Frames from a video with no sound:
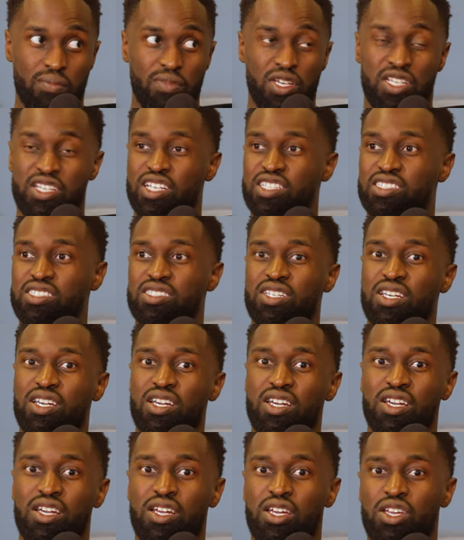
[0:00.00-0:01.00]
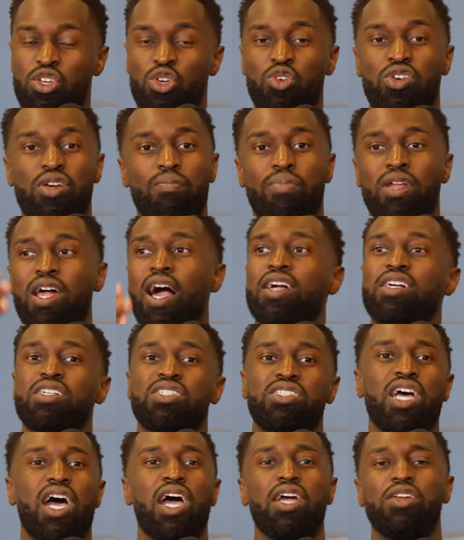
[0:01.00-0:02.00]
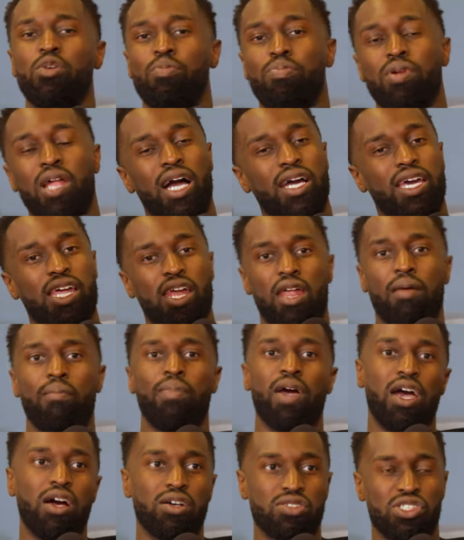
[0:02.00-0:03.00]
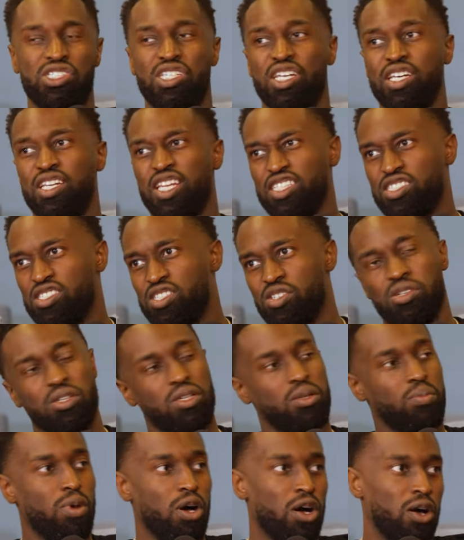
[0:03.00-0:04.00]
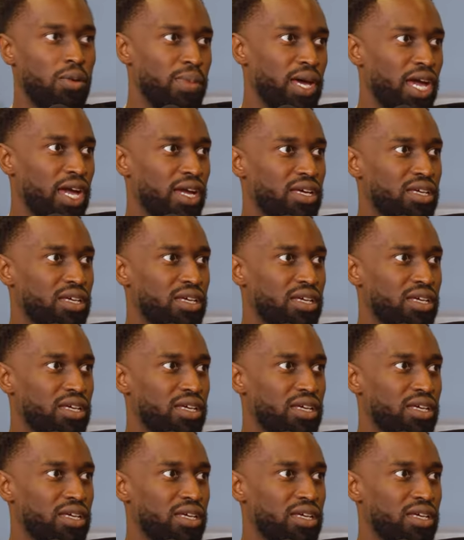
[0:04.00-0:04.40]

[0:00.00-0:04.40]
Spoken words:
Because you can block a shot, you block it out of bounds, shit, they still get the ball back.